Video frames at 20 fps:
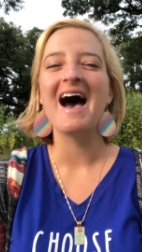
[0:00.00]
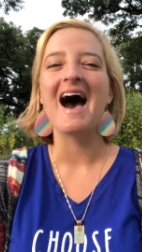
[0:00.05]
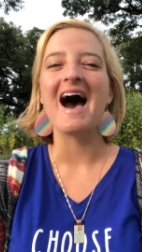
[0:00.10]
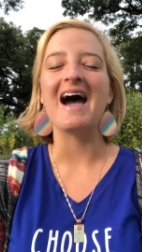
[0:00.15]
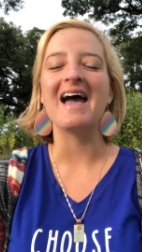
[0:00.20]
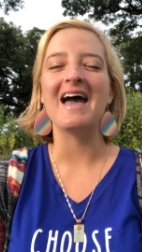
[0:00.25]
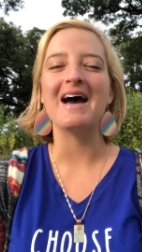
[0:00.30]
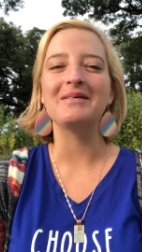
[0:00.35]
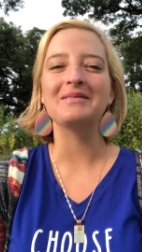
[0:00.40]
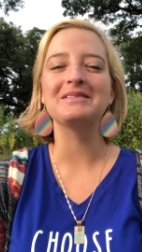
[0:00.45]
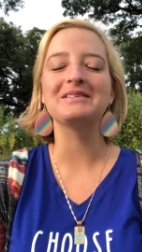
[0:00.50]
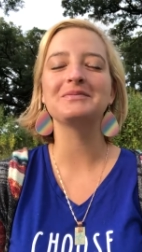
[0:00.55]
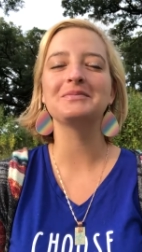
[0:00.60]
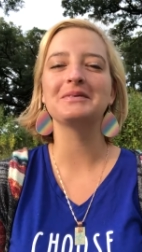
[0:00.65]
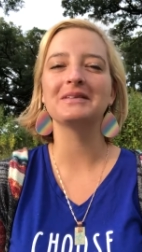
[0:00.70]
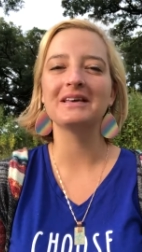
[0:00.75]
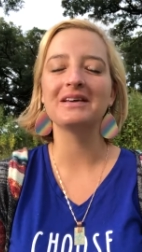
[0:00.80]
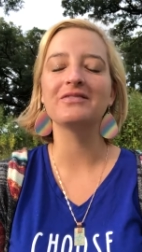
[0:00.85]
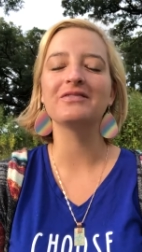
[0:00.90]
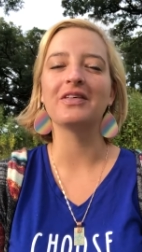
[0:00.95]
I happen to
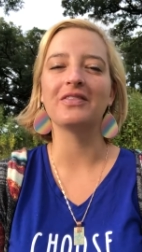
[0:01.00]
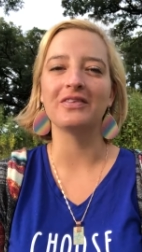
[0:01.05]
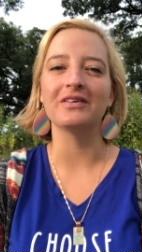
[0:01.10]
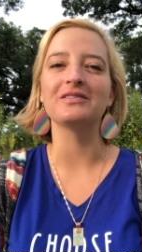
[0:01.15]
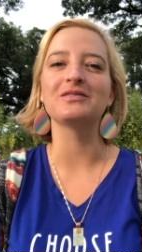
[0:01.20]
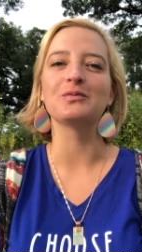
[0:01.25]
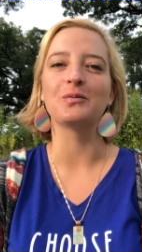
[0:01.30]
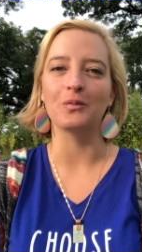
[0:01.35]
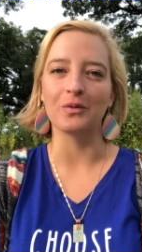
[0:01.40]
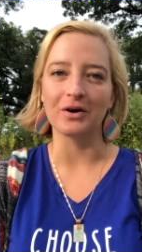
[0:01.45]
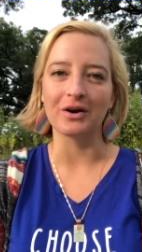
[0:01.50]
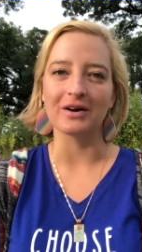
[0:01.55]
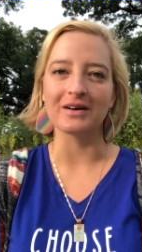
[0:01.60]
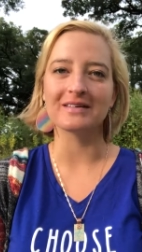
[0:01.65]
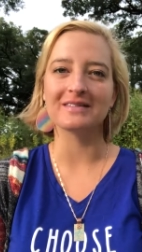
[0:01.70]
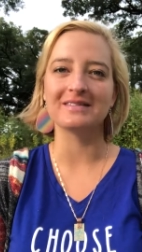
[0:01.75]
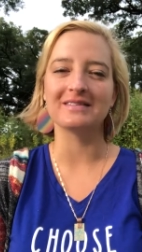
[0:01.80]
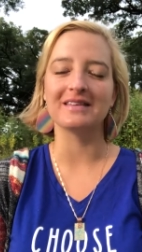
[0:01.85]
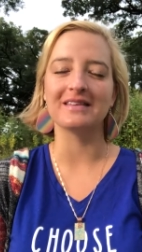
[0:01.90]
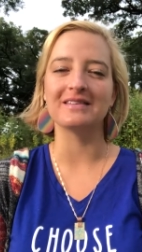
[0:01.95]
believe that this
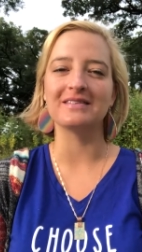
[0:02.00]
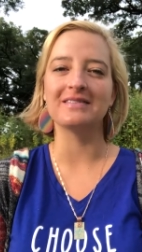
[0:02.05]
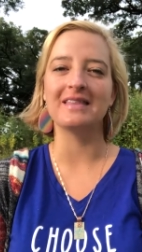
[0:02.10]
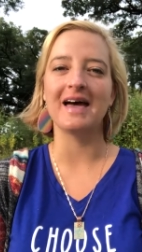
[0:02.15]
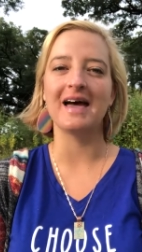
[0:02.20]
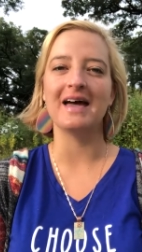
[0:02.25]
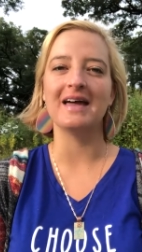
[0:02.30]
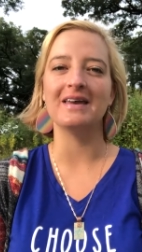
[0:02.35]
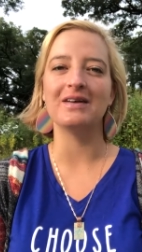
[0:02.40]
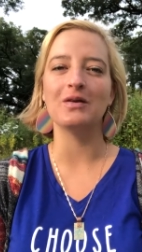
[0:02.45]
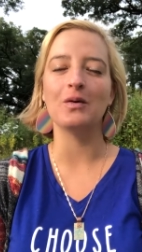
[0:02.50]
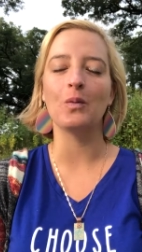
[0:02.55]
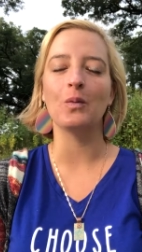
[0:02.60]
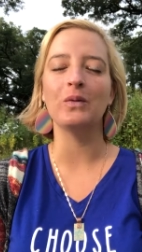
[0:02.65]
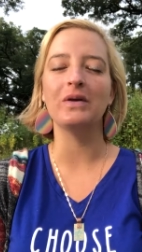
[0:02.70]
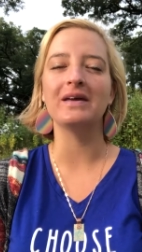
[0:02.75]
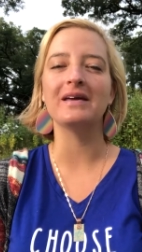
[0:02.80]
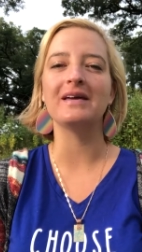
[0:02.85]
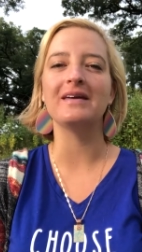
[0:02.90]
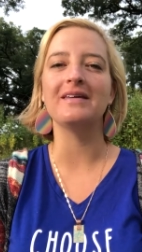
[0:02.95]
works, that
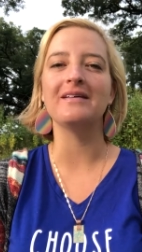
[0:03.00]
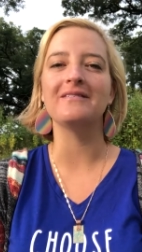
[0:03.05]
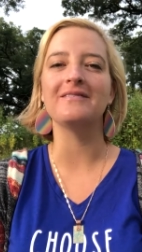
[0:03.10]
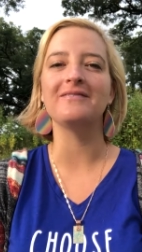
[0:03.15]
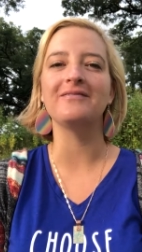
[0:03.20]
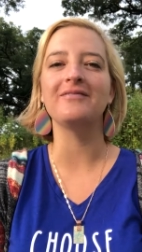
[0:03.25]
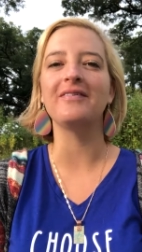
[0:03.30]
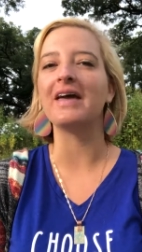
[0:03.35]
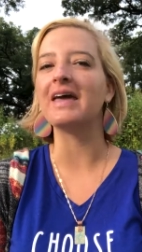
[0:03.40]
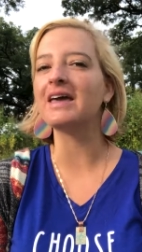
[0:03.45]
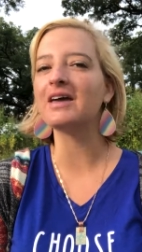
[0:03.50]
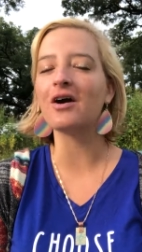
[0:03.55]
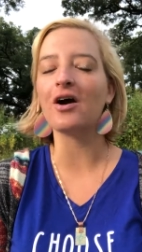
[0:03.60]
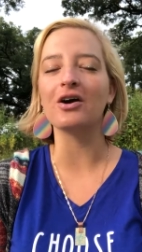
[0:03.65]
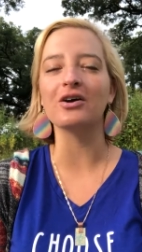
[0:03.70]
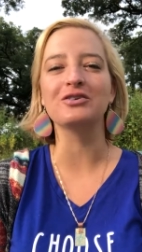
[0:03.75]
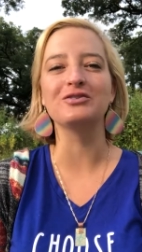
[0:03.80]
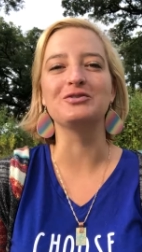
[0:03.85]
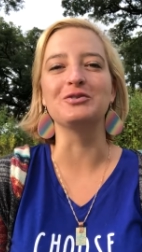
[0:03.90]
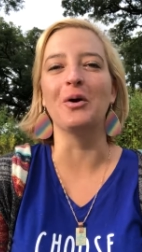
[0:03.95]
we can fake
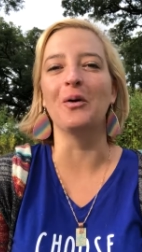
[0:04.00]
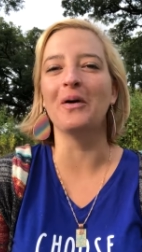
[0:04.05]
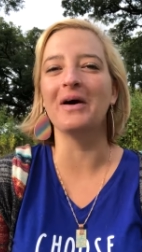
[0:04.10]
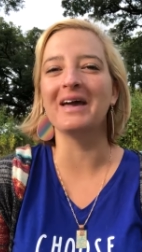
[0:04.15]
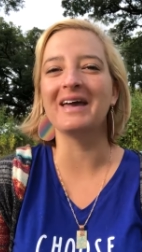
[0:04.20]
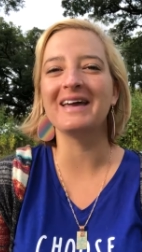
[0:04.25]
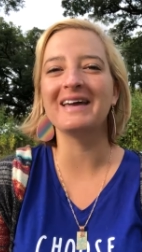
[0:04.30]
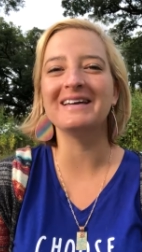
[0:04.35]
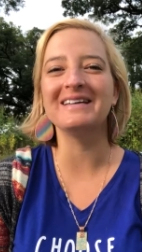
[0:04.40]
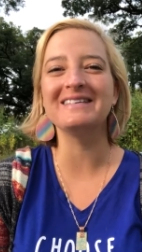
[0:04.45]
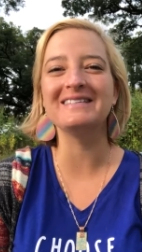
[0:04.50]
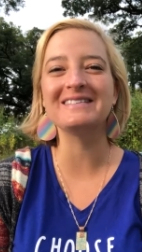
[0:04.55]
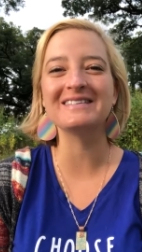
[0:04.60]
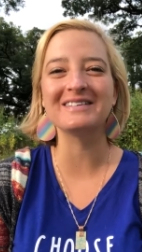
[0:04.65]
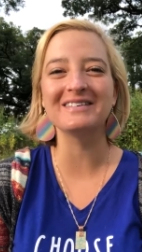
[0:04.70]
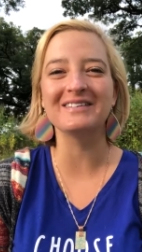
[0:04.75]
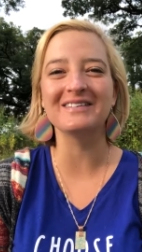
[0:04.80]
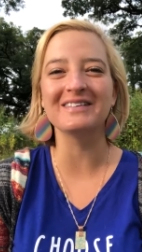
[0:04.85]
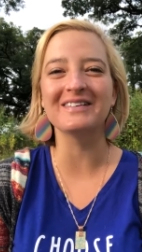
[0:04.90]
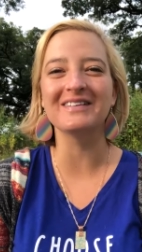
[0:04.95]
our joy
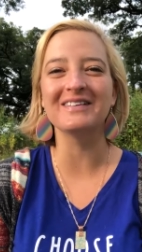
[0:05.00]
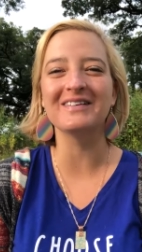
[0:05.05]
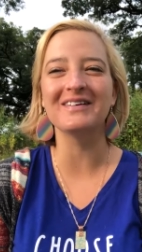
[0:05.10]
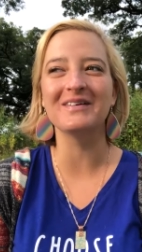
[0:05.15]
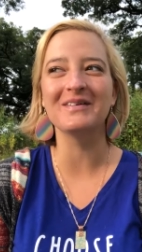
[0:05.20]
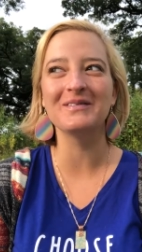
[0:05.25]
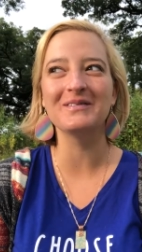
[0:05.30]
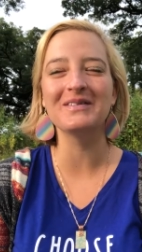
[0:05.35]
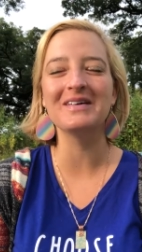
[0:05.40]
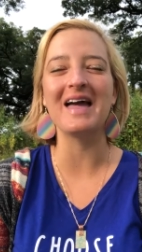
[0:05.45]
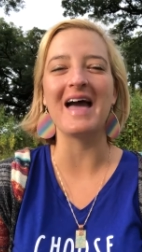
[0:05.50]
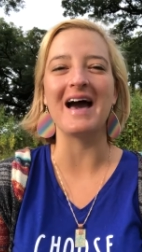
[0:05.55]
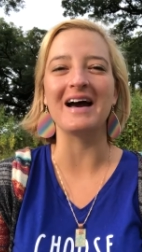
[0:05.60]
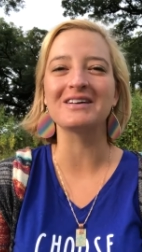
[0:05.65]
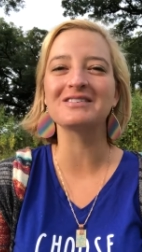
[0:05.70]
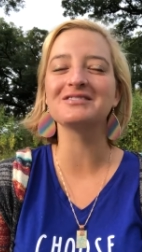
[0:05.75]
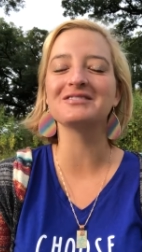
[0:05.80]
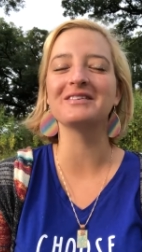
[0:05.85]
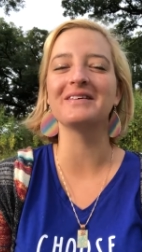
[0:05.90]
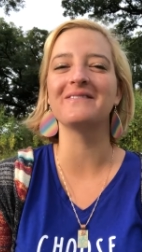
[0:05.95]
until we
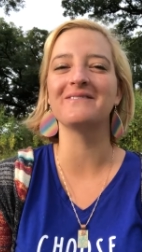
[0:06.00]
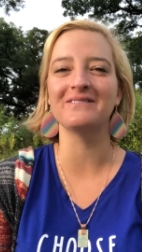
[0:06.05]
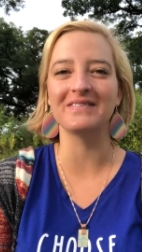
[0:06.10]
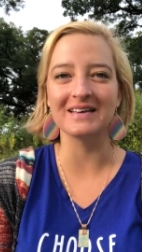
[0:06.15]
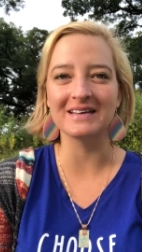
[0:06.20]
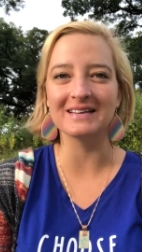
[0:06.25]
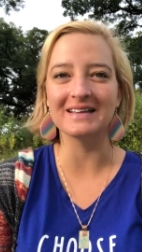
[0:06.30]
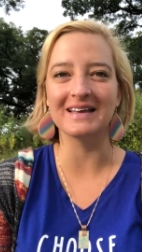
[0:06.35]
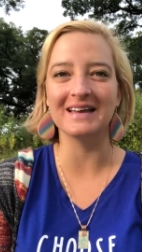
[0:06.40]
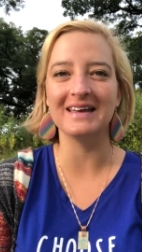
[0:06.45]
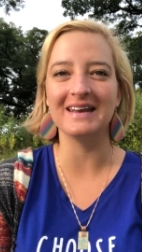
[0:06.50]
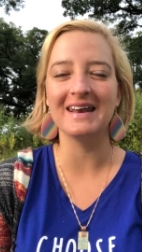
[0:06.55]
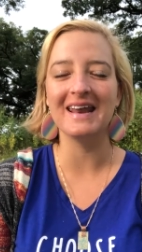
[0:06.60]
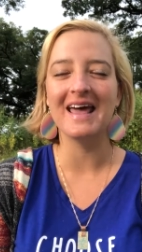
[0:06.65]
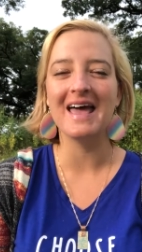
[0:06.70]
actually feel it